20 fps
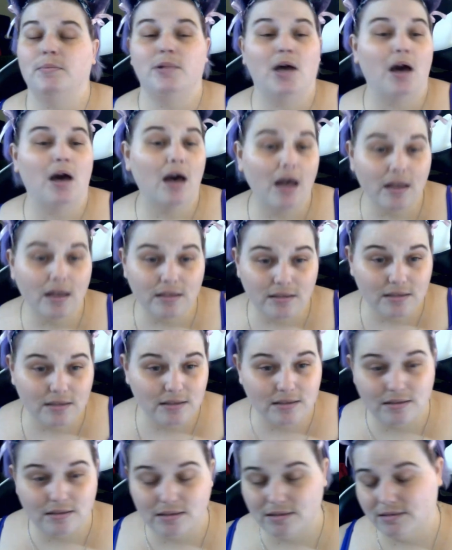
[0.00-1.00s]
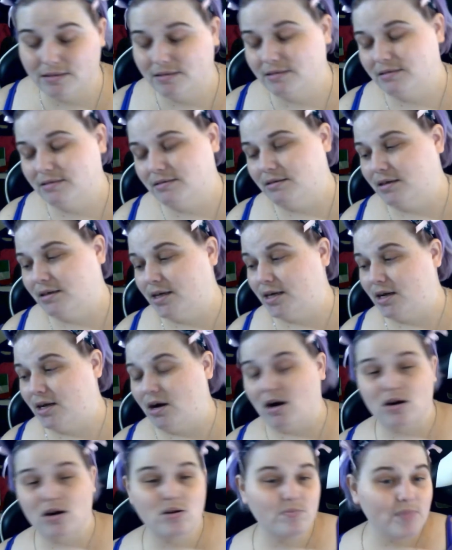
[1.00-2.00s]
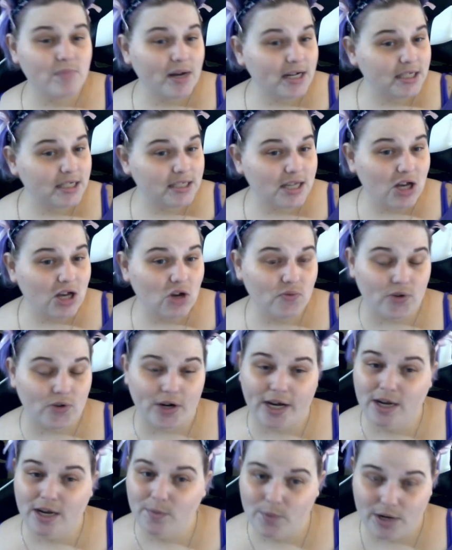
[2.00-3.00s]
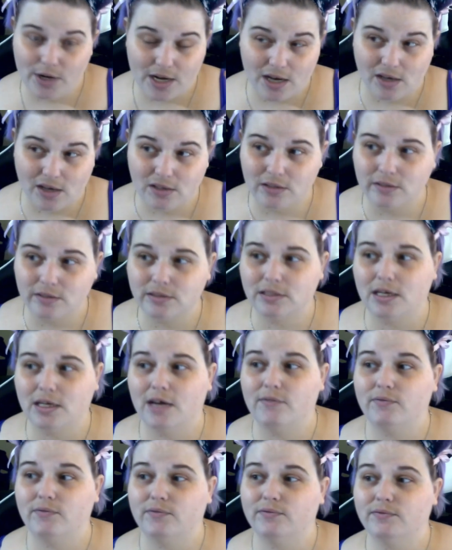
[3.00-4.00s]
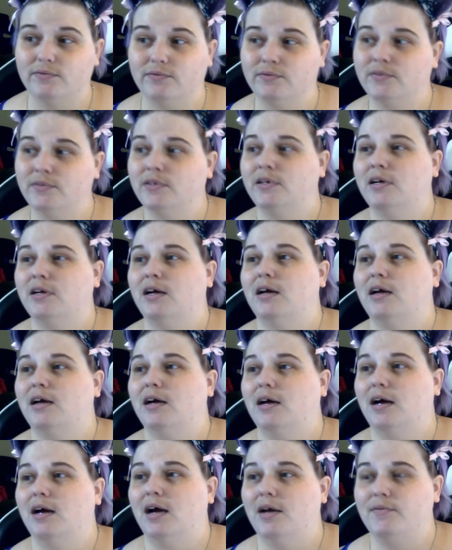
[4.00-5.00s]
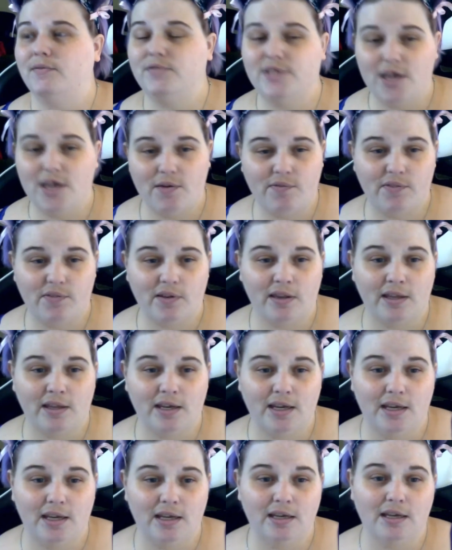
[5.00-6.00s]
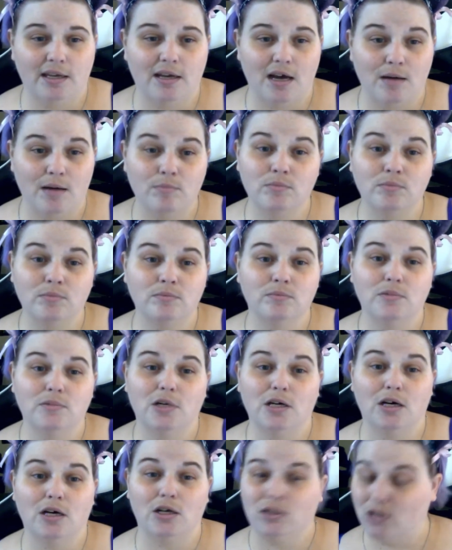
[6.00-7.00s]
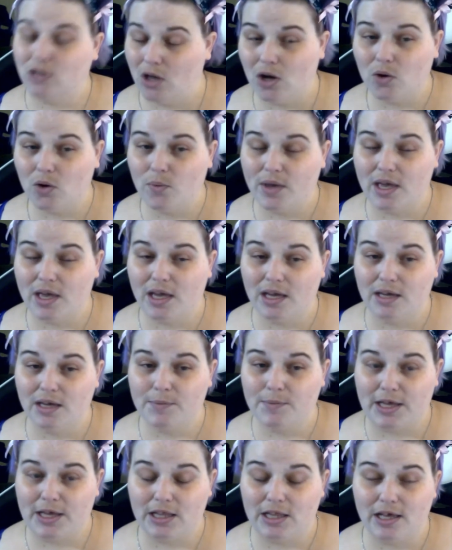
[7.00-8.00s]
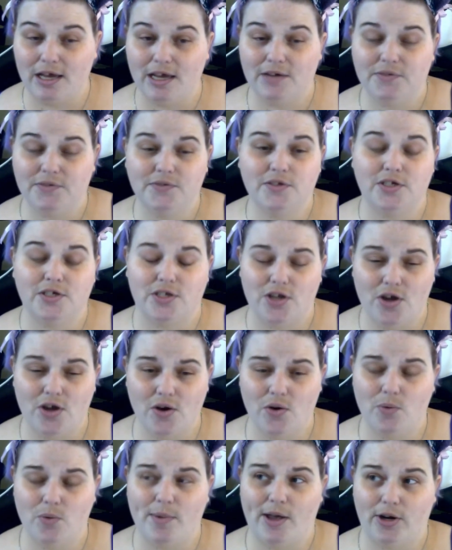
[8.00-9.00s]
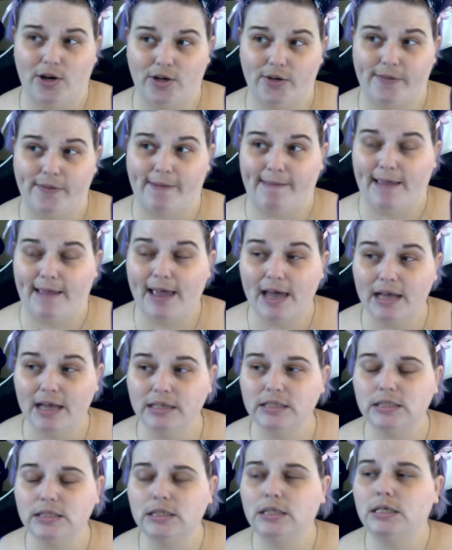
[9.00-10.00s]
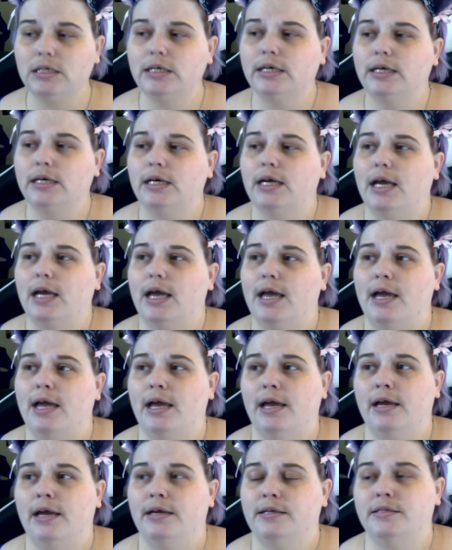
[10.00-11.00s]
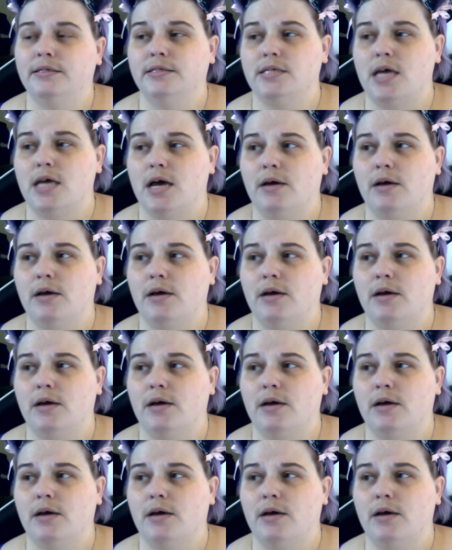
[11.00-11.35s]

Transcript: not gonna harm myself or anyone else. I've definitely come a long way in my life to know better than that, and